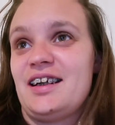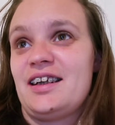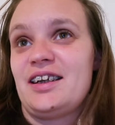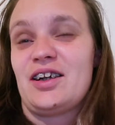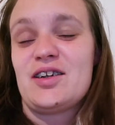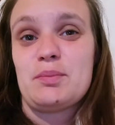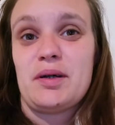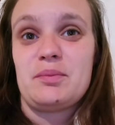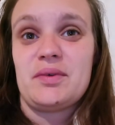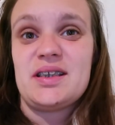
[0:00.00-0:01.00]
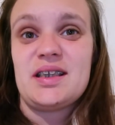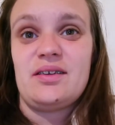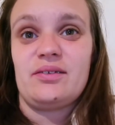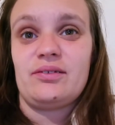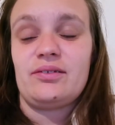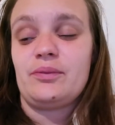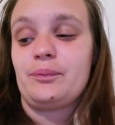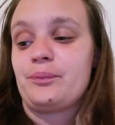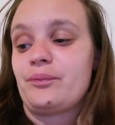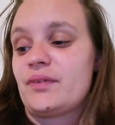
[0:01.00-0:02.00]
and then go to bed myself.
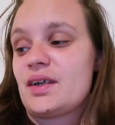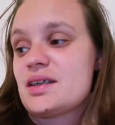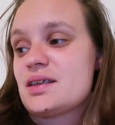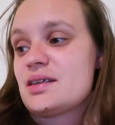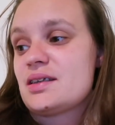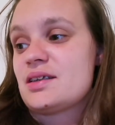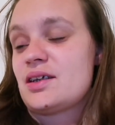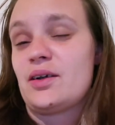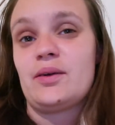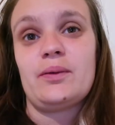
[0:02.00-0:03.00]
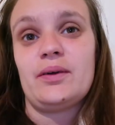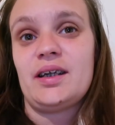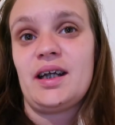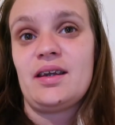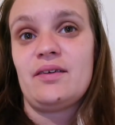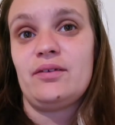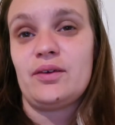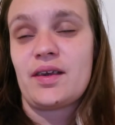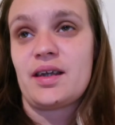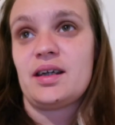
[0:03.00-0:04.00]
So I'm going to end the
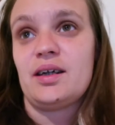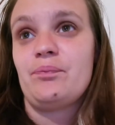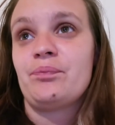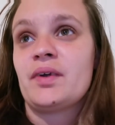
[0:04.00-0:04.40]
vlog there,